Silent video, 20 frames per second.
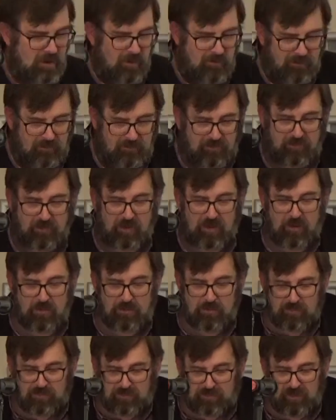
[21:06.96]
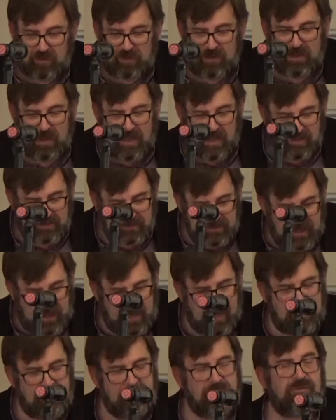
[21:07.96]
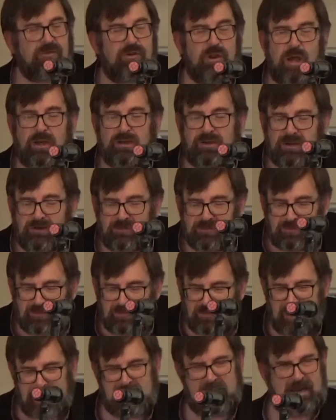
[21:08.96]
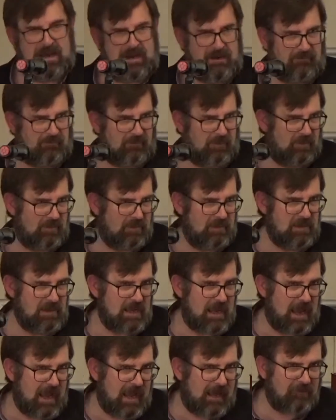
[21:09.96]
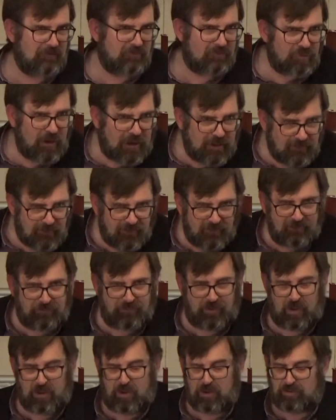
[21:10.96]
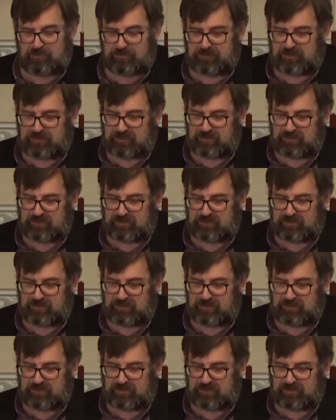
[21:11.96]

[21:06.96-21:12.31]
whose lives God has saved and transformed,